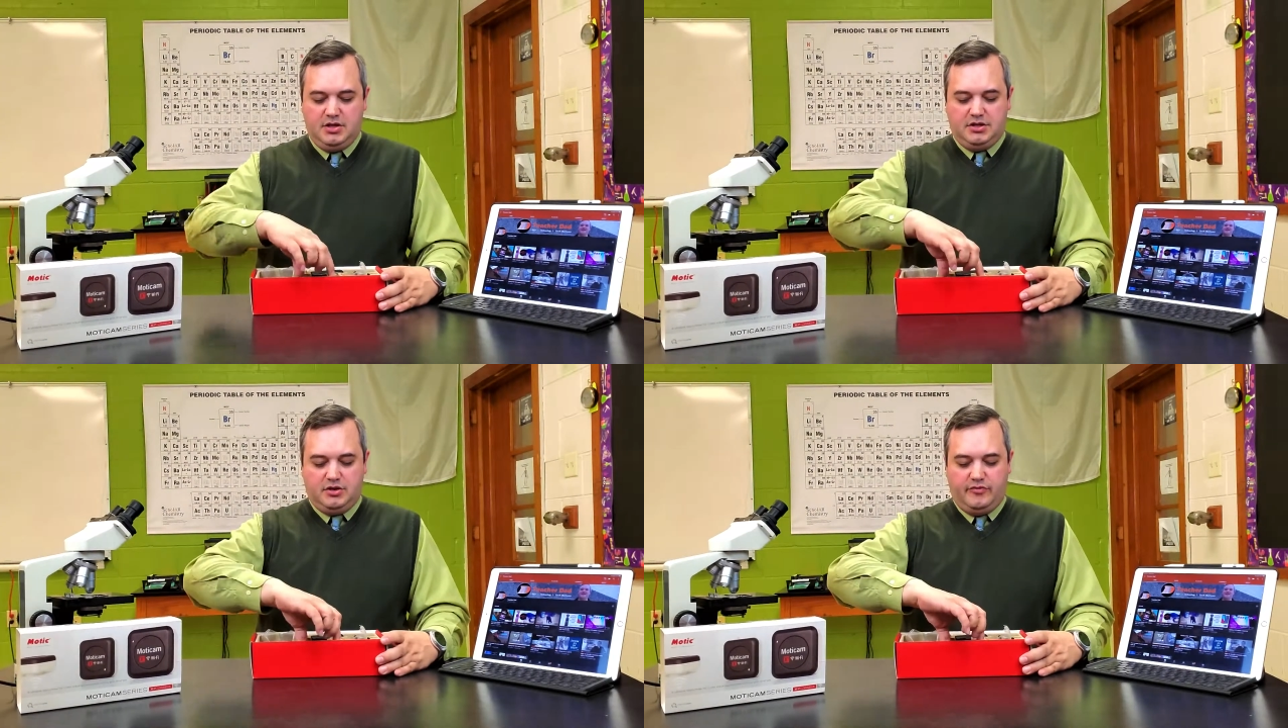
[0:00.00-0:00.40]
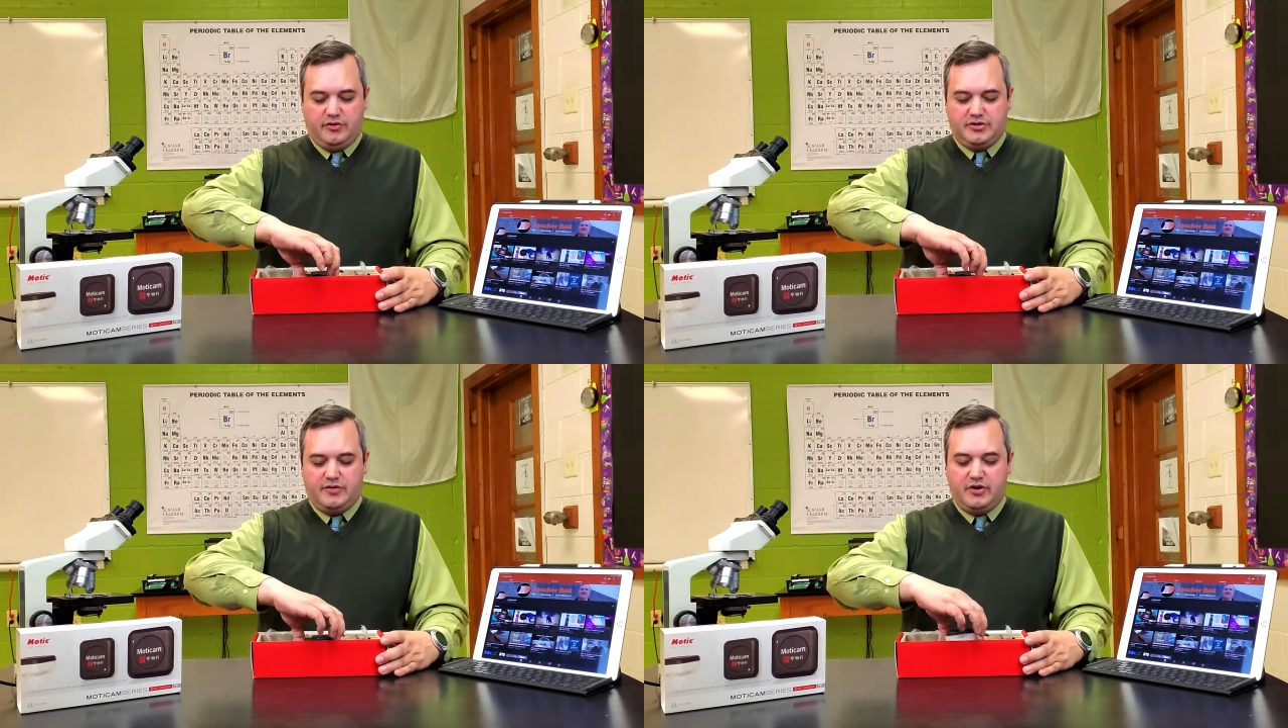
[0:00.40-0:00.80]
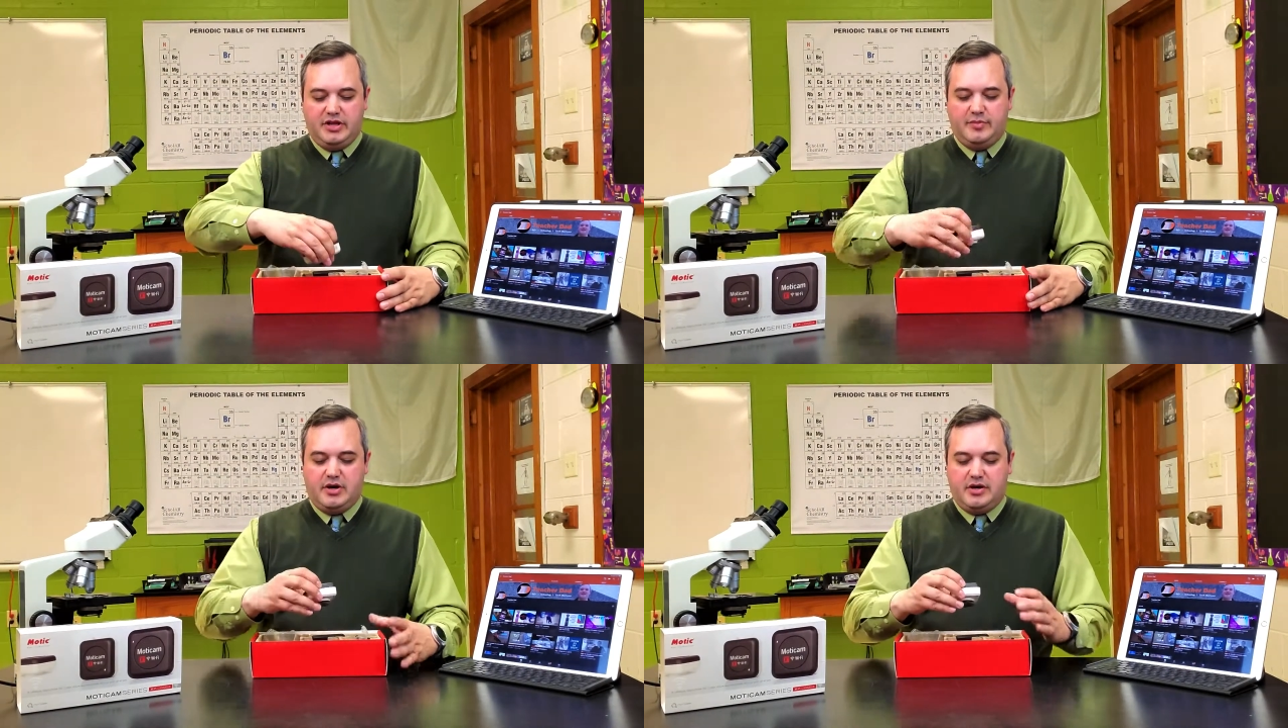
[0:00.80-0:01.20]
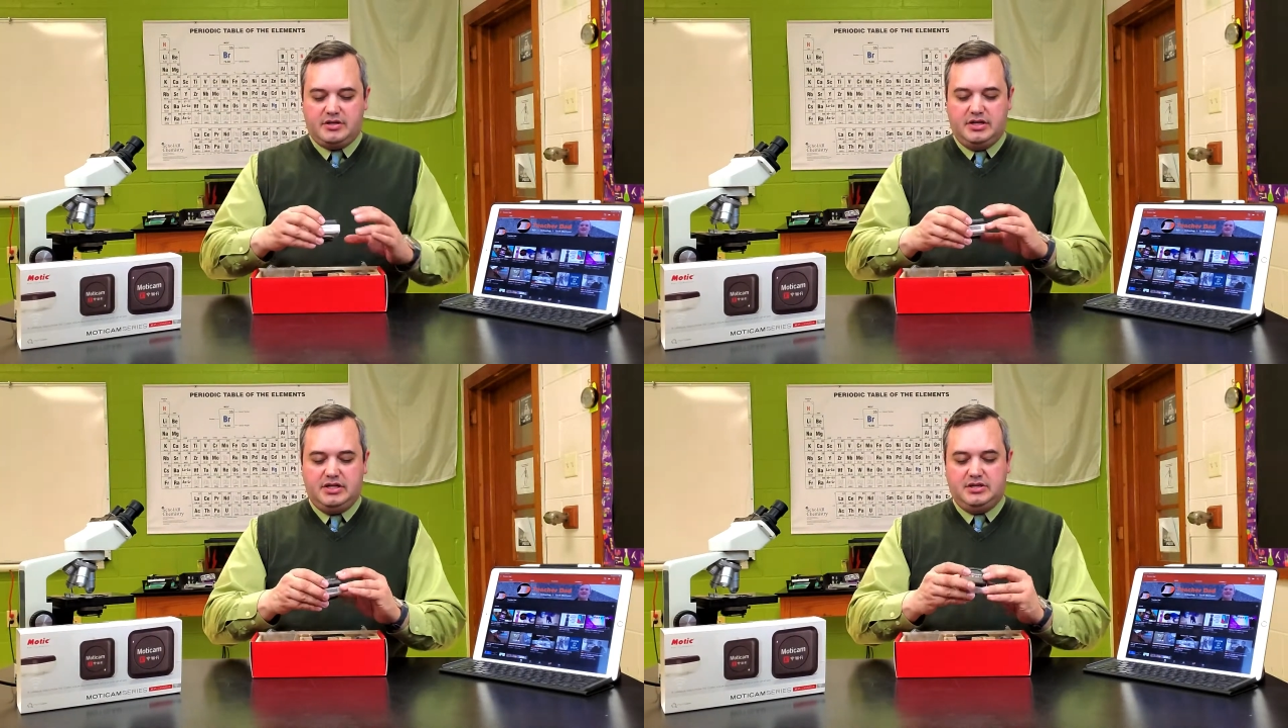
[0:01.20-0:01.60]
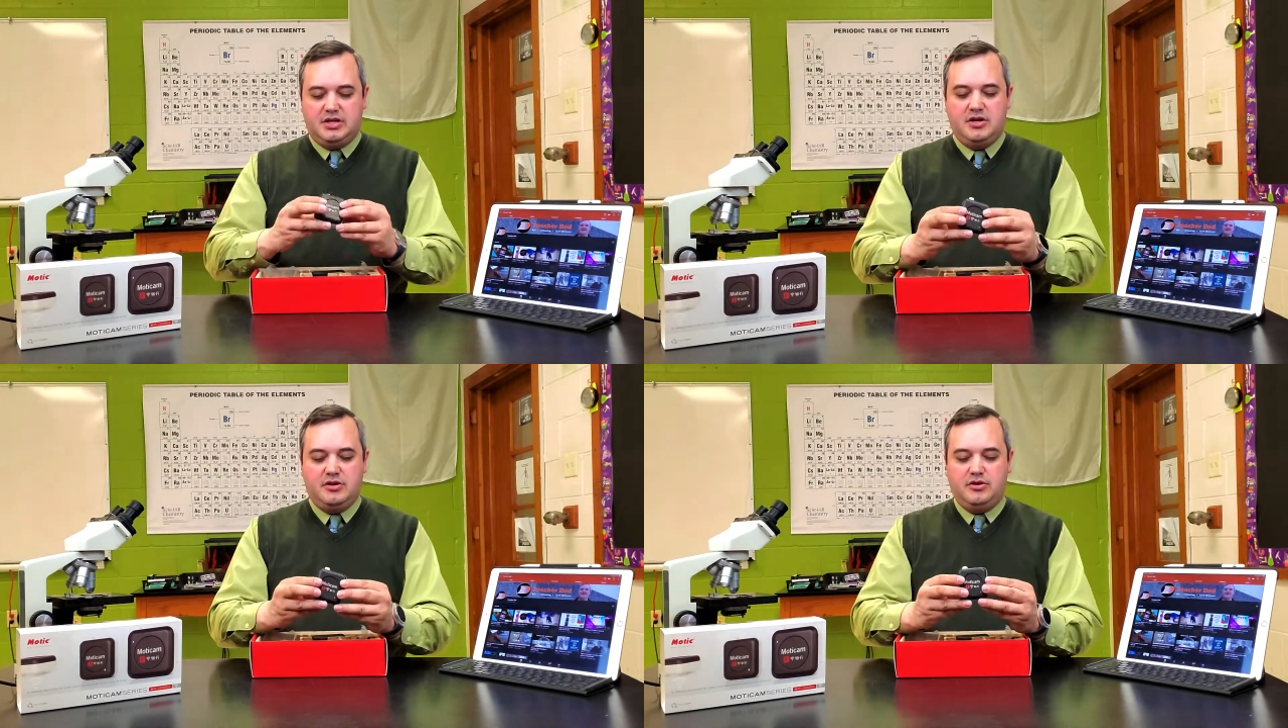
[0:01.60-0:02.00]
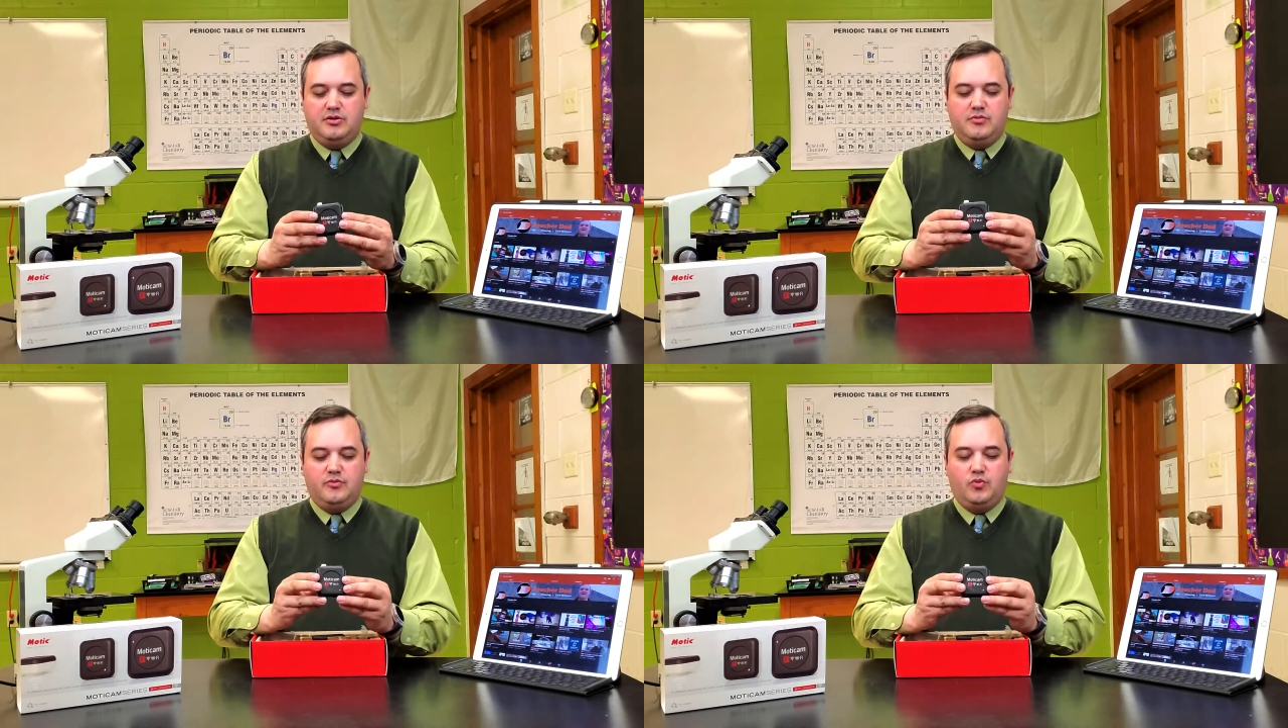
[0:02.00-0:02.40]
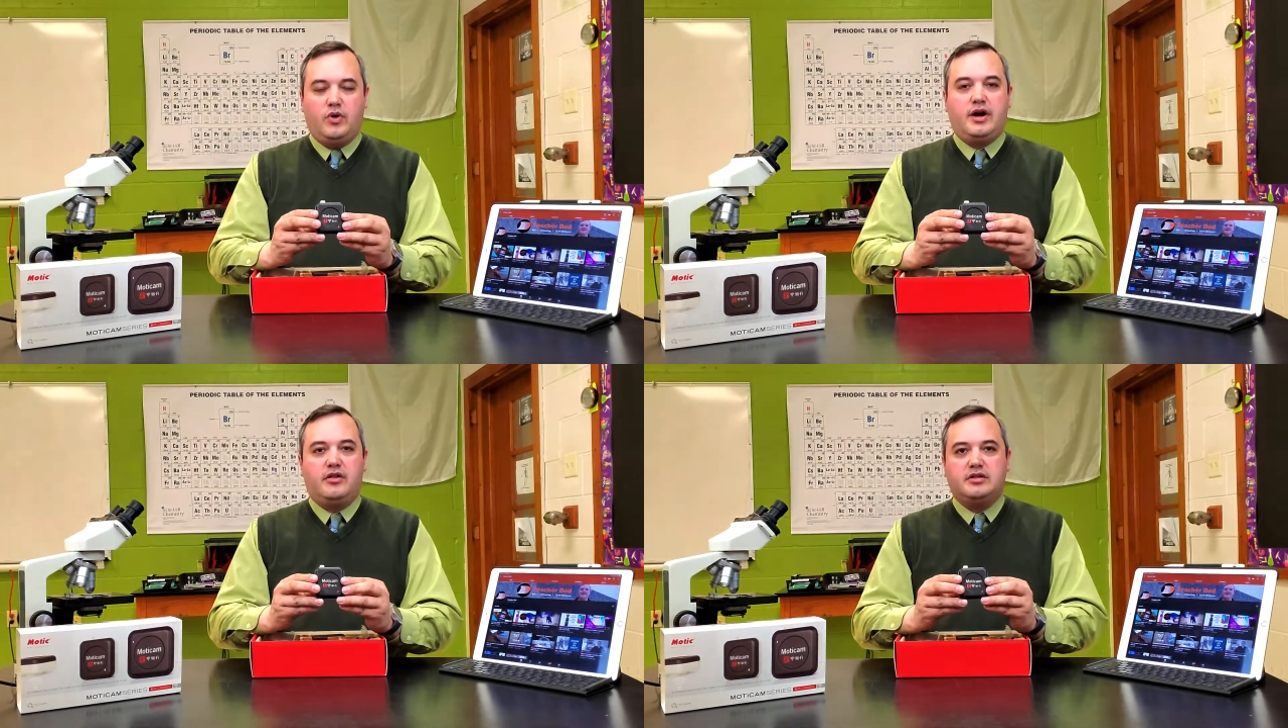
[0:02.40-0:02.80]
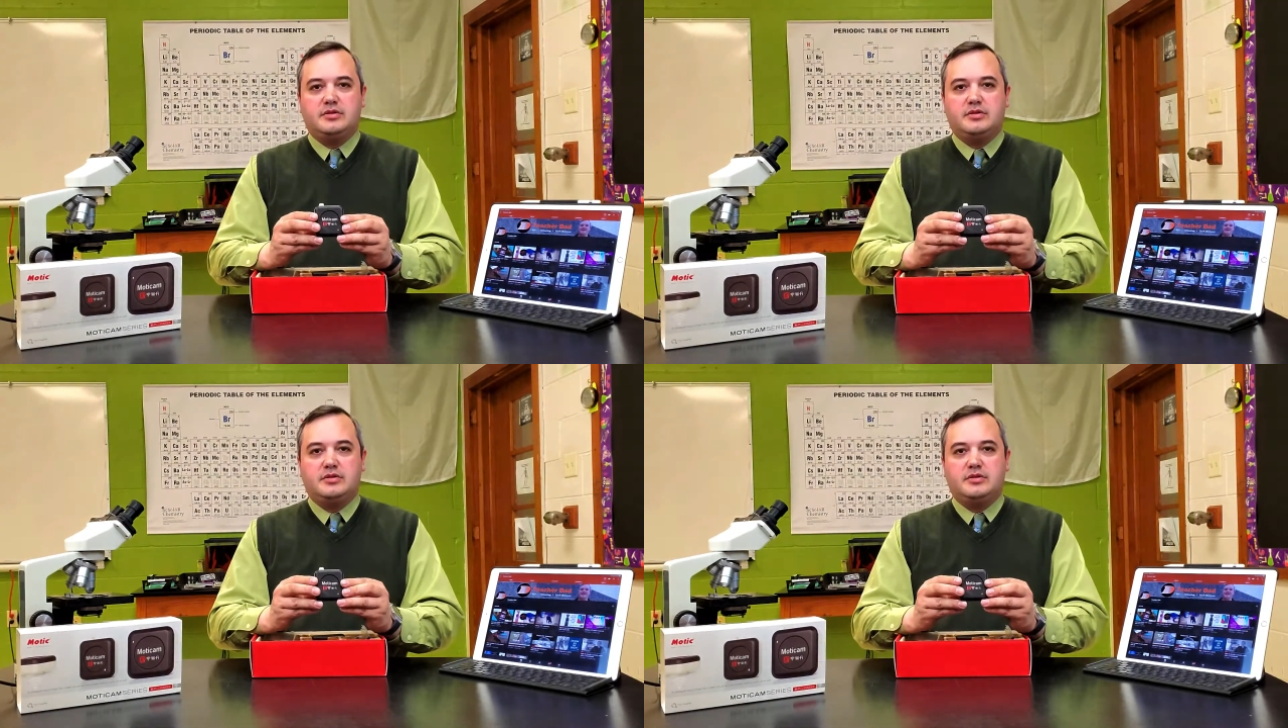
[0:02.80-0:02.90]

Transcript: So first of all in the box is the wireless